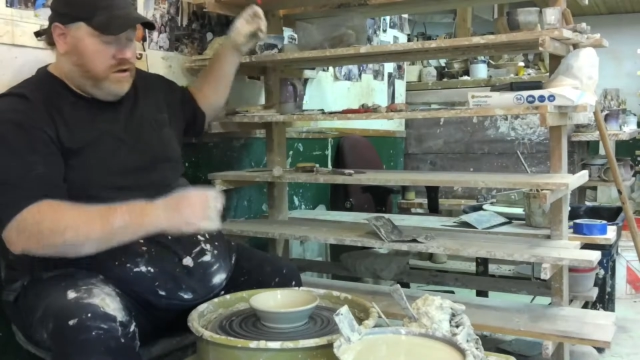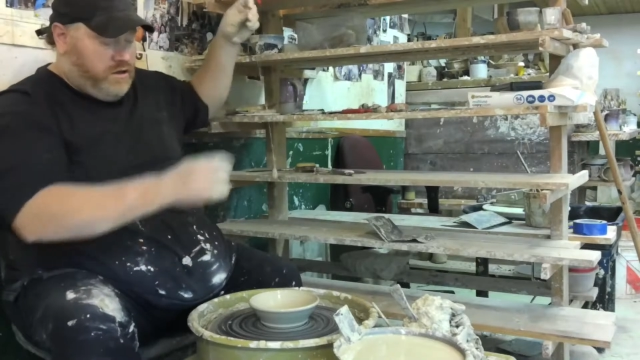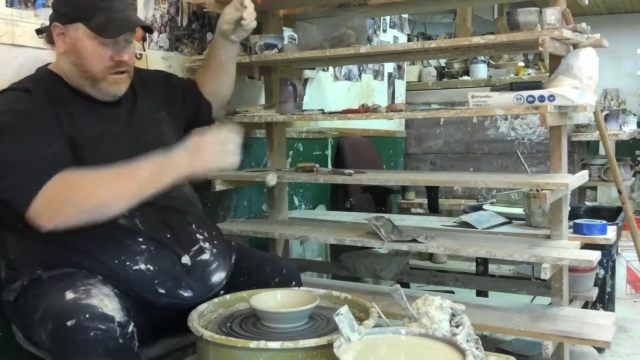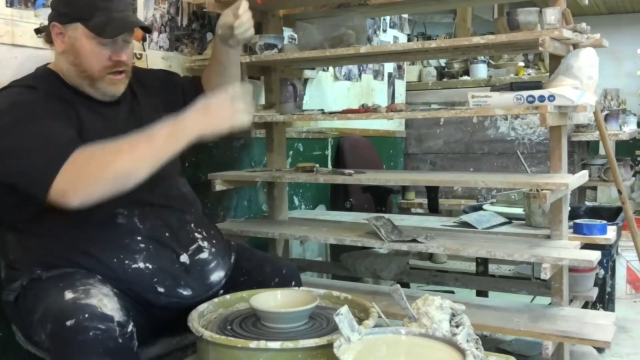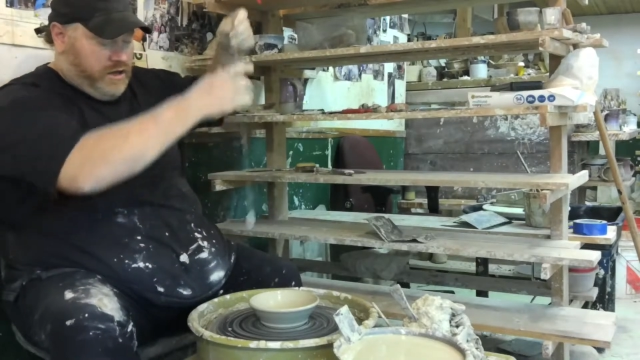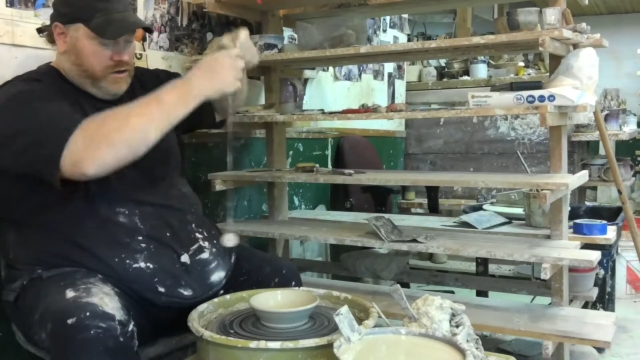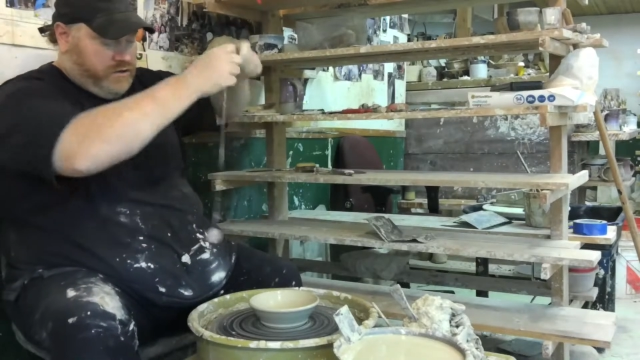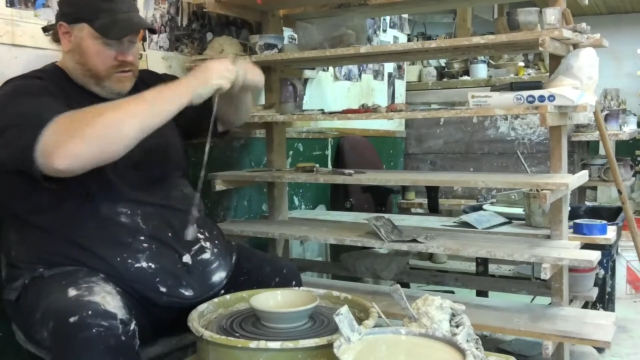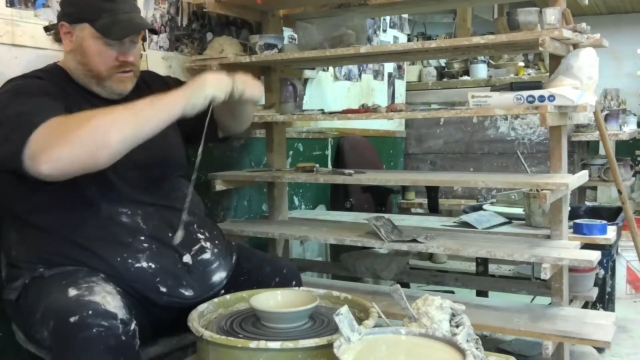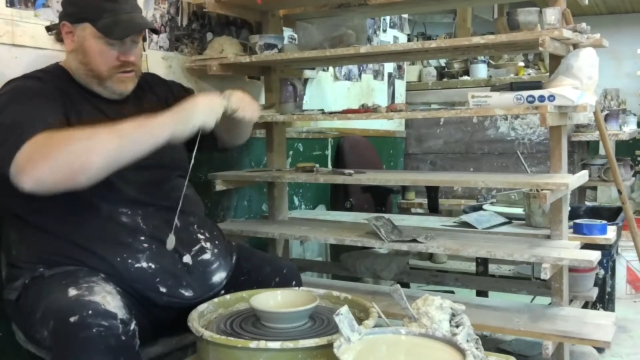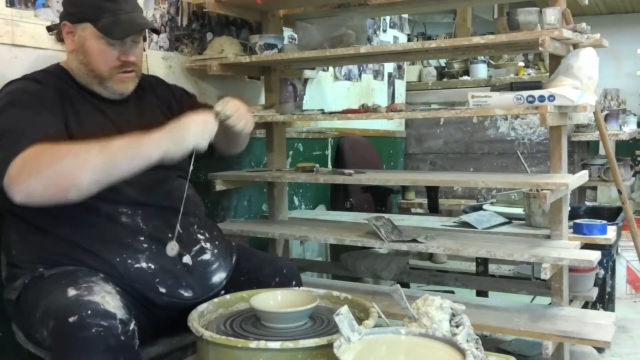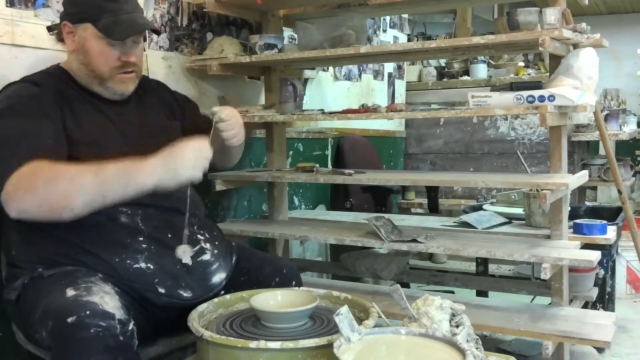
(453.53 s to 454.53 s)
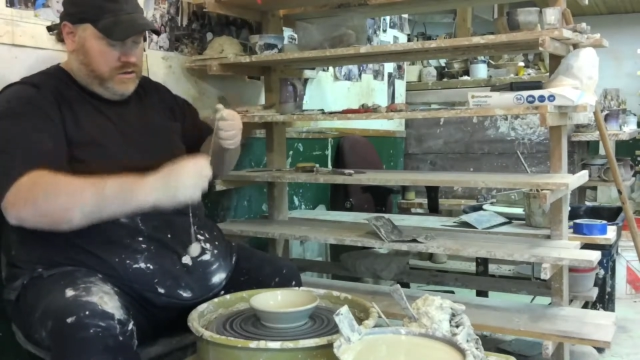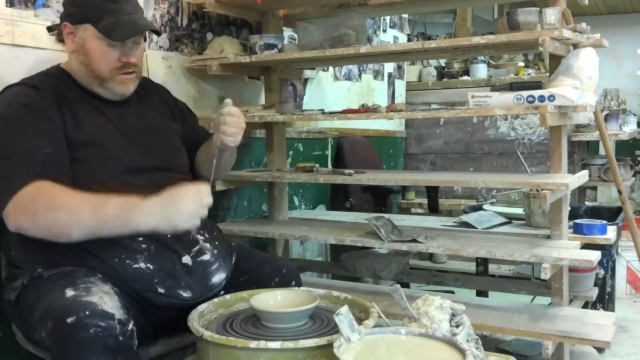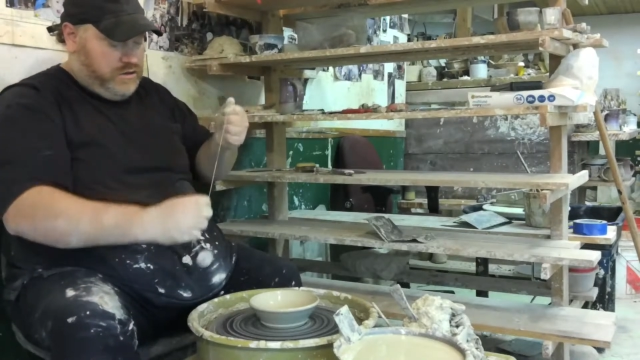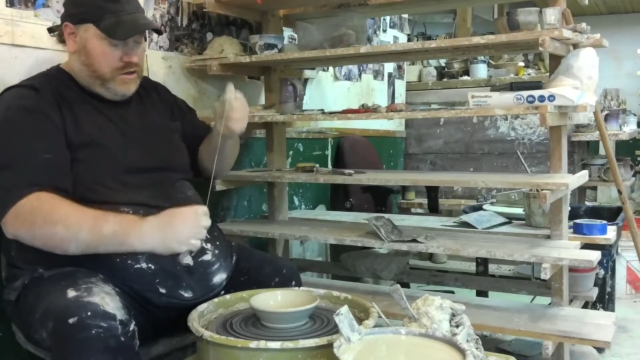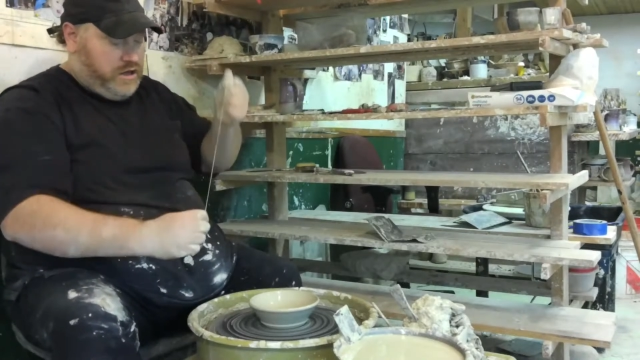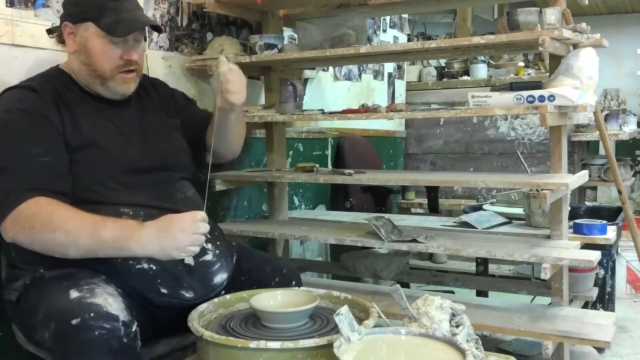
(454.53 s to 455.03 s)
Now, a
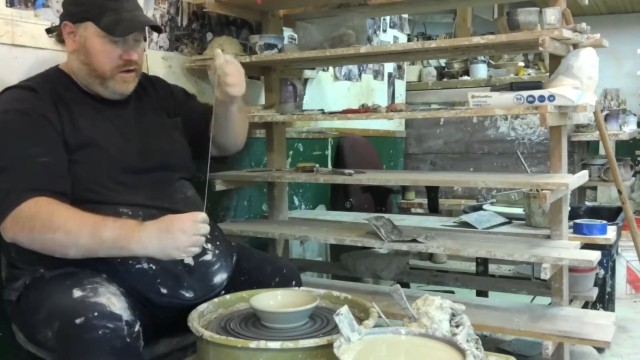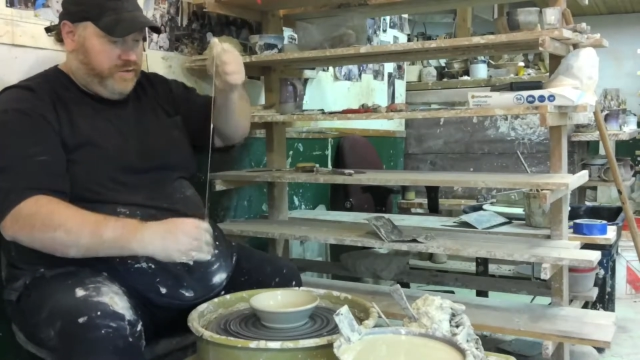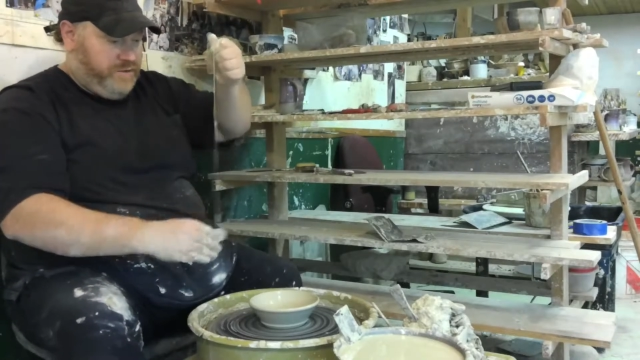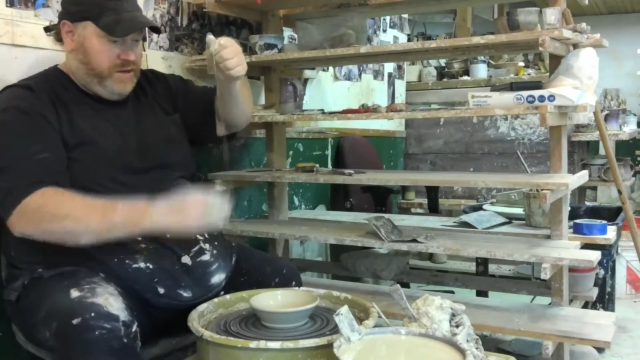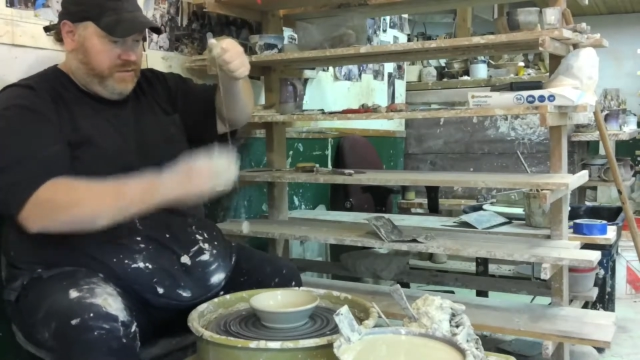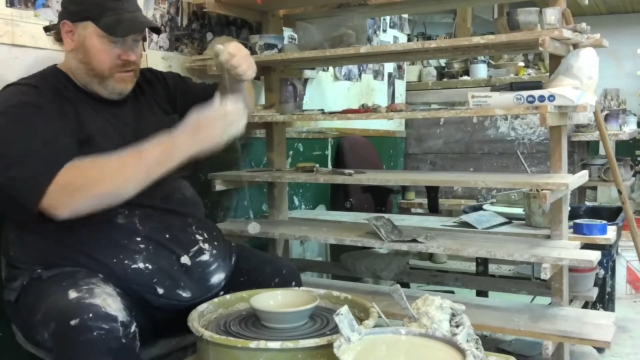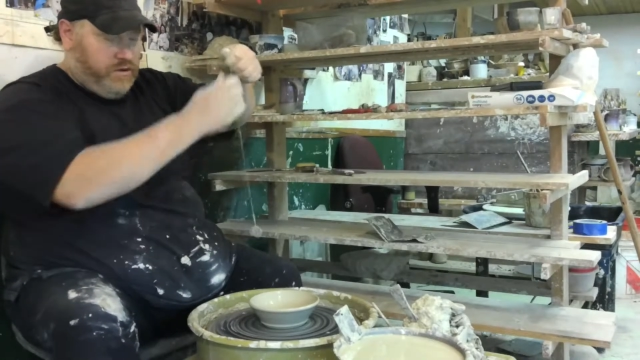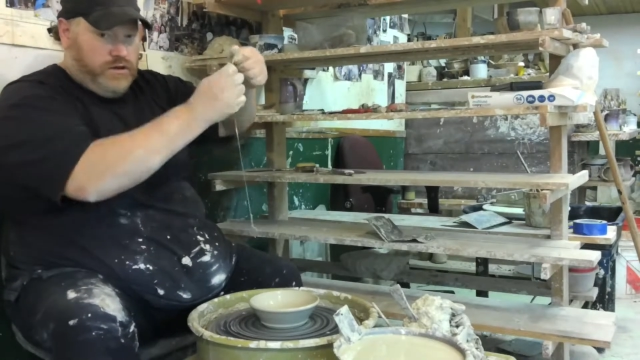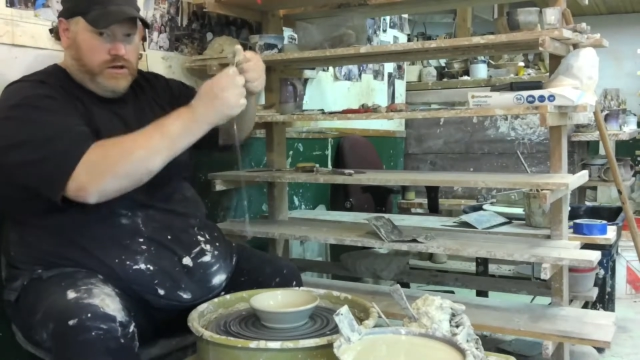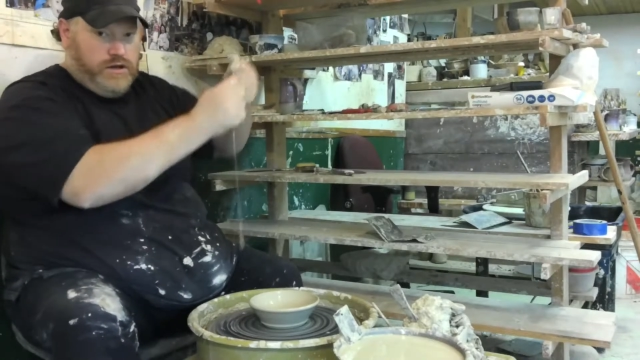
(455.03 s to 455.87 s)
lot of people